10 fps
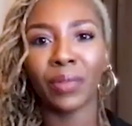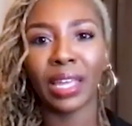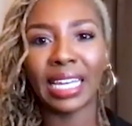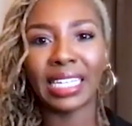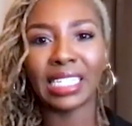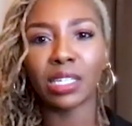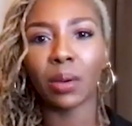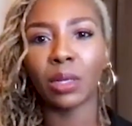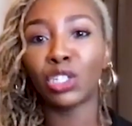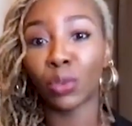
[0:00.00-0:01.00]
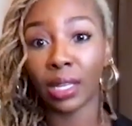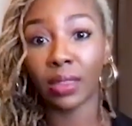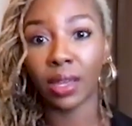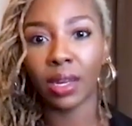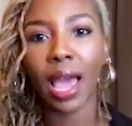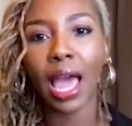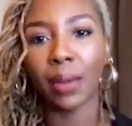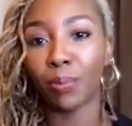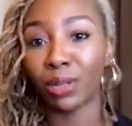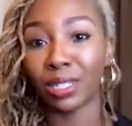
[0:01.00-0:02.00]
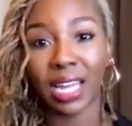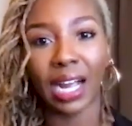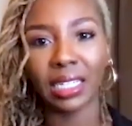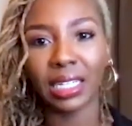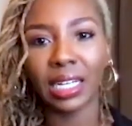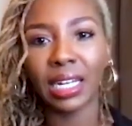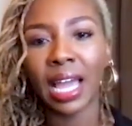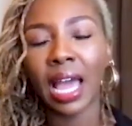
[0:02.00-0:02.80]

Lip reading: is strengthened and protected.